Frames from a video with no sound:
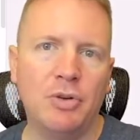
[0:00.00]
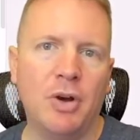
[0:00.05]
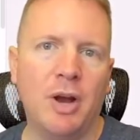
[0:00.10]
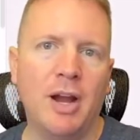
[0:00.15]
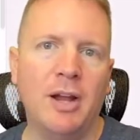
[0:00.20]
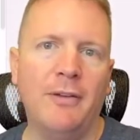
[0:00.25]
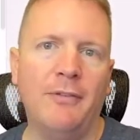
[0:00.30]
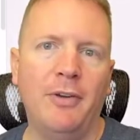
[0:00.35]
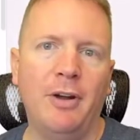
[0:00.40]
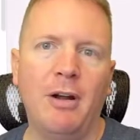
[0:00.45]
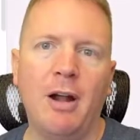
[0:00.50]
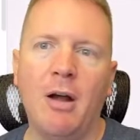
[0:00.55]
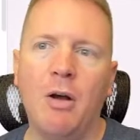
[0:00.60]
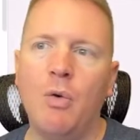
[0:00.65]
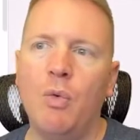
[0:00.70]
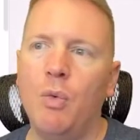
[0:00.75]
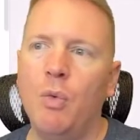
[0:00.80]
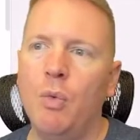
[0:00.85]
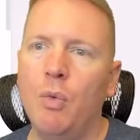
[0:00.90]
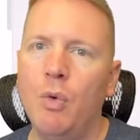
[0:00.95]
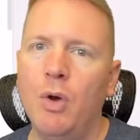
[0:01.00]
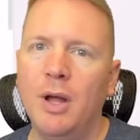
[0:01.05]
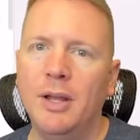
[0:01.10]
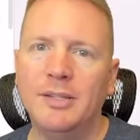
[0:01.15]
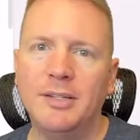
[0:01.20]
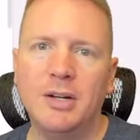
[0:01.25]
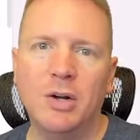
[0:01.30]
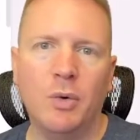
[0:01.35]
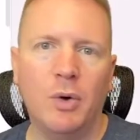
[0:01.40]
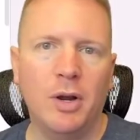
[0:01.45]
trying to figure out
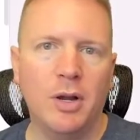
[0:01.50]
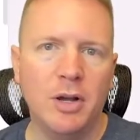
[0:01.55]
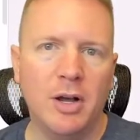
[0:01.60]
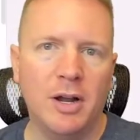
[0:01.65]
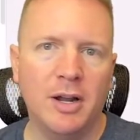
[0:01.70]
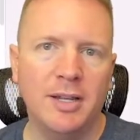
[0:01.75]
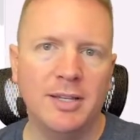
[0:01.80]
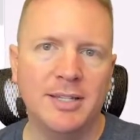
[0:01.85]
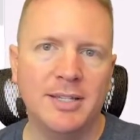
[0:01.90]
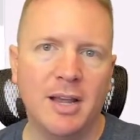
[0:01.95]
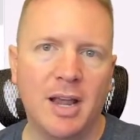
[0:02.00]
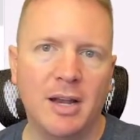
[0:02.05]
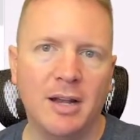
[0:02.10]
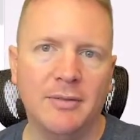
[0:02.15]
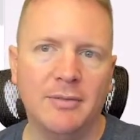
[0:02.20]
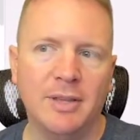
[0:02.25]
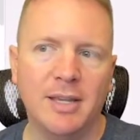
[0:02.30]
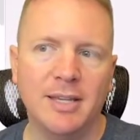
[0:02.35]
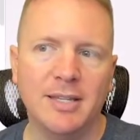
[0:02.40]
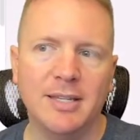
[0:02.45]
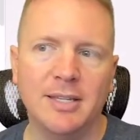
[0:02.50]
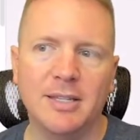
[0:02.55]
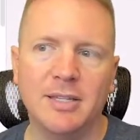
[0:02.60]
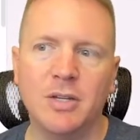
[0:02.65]
what's going on inside of this.